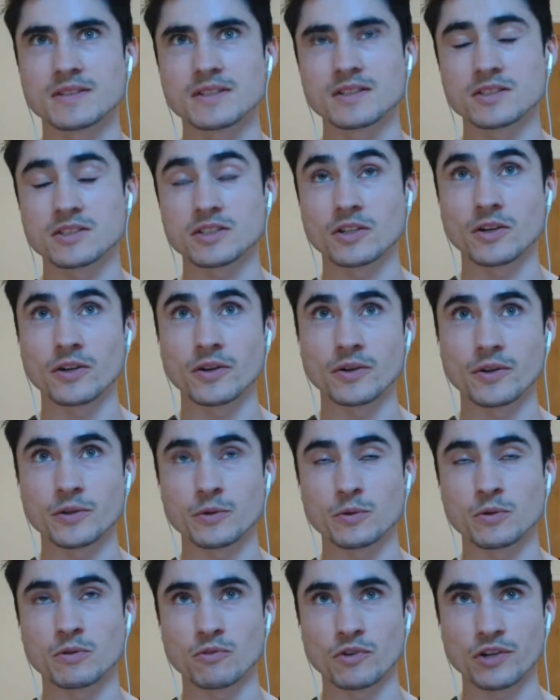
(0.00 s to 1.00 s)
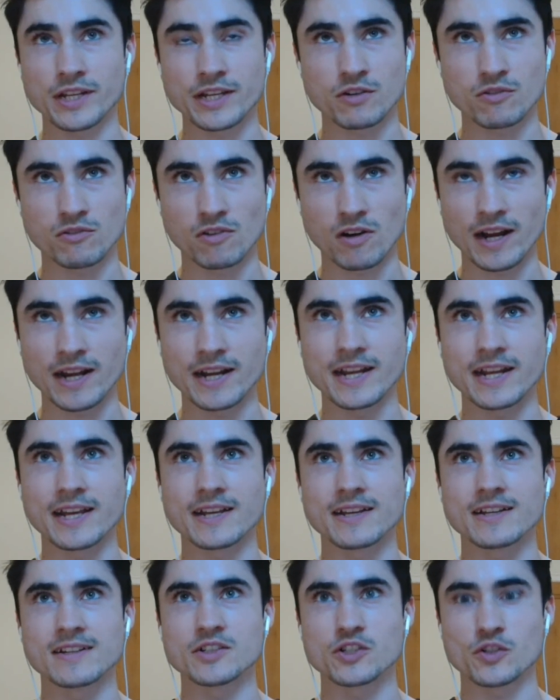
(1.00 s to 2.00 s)
So you were really
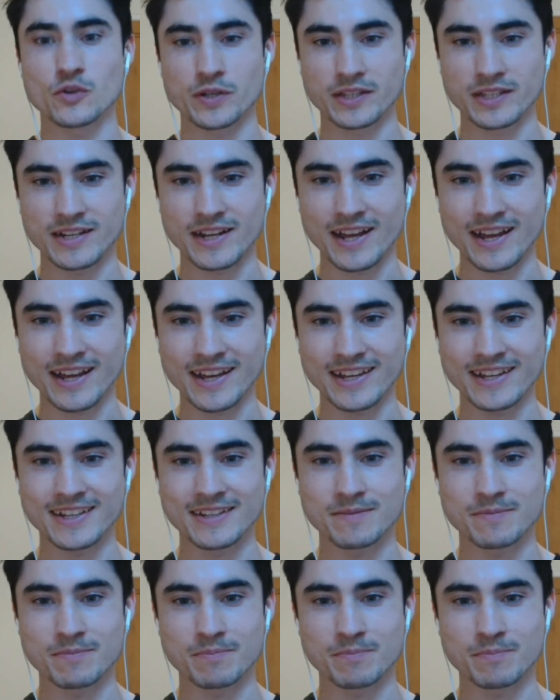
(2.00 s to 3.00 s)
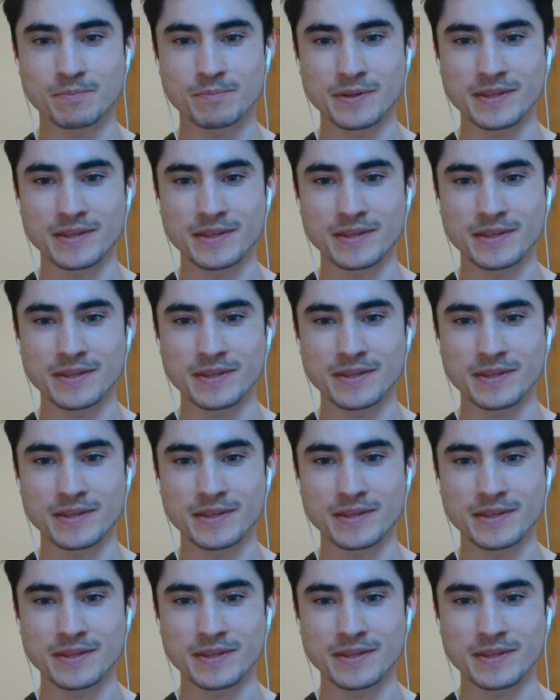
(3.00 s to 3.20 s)
grinding during the day, but